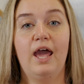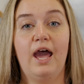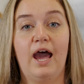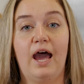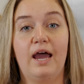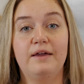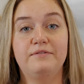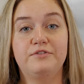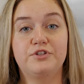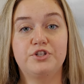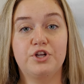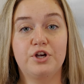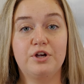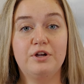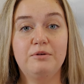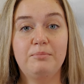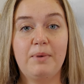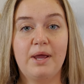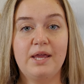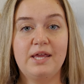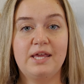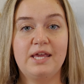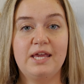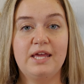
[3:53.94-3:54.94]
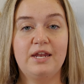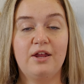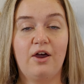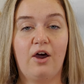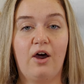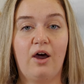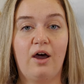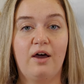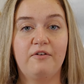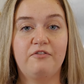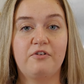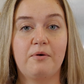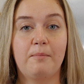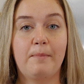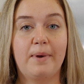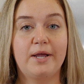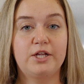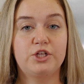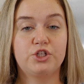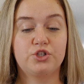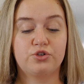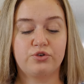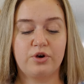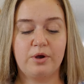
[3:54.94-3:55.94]
I've turned my heat off, my
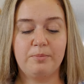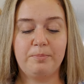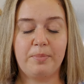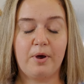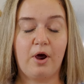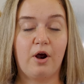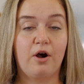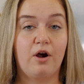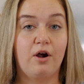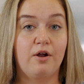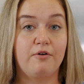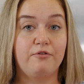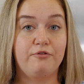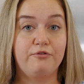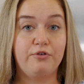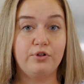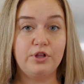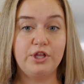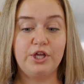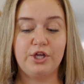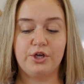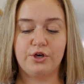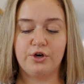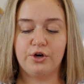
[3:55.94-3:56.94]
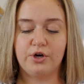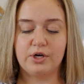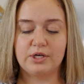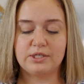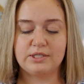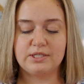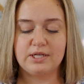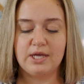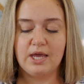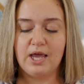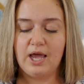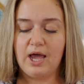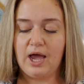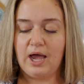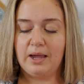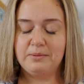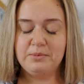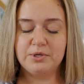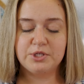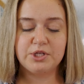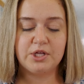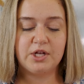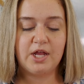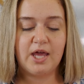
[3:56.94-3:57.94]
shrimp are fully cooked. I'm
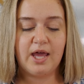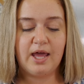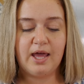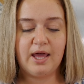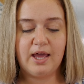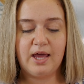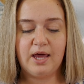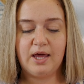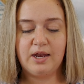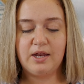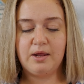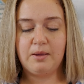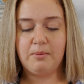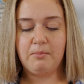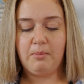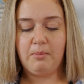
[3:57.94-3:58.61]
just gonna add